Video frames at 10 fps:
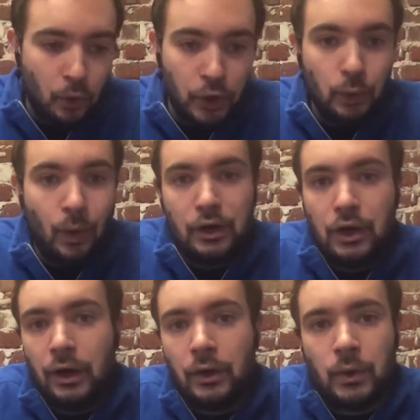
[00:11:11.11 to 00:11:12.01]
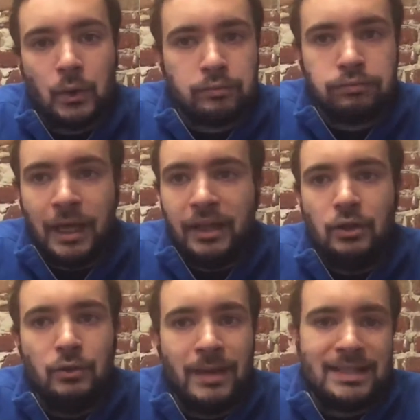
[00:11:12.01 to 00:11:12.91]
Or you want to know that
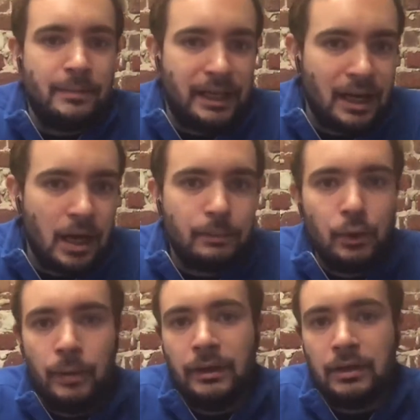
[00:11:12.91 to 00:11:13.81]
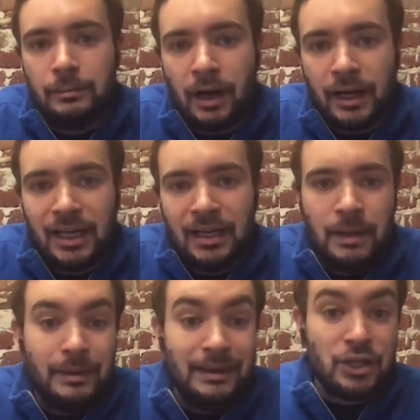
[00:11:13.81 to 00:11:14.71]
you messed something up. You want to be able to debug it.
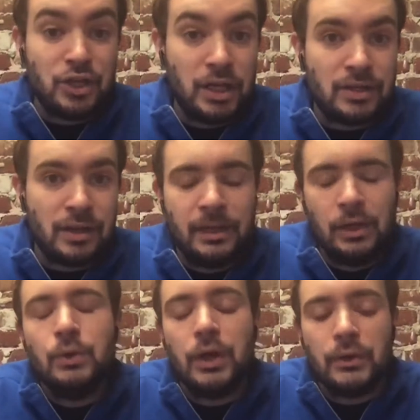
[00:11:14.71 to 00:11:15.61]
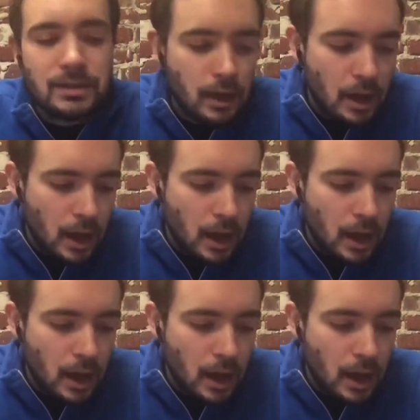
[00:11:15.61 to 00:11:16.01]
Maybe they changed something. Who knows?